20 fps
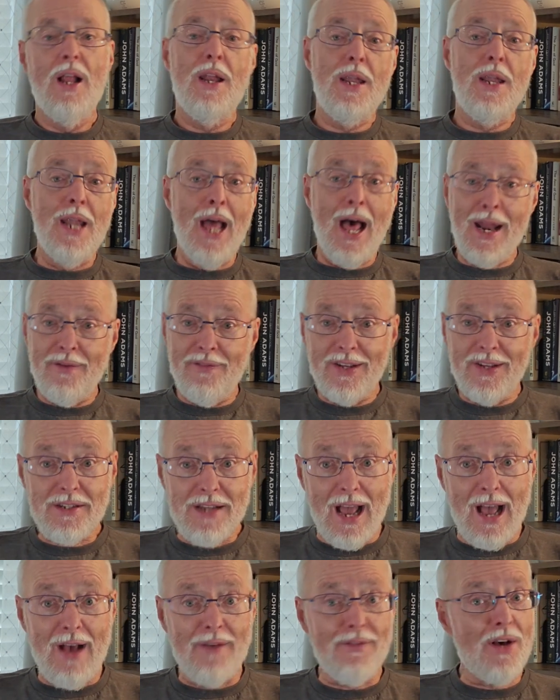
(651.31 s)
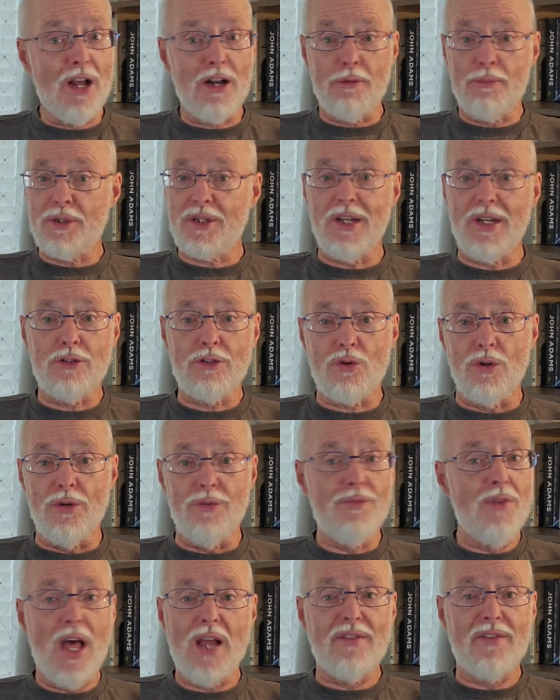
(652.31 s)
None of us have 100%
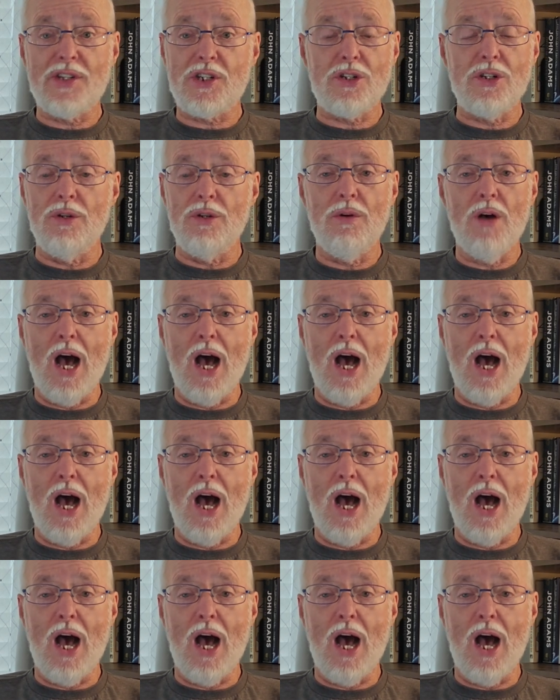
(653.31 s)
truth. None of us do.